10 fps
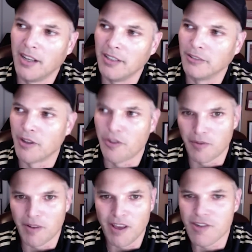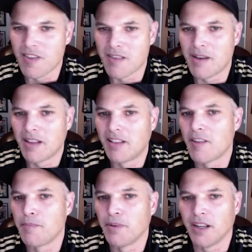reservations about
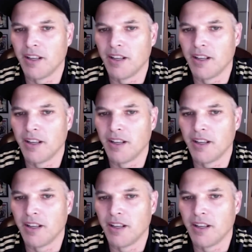this, but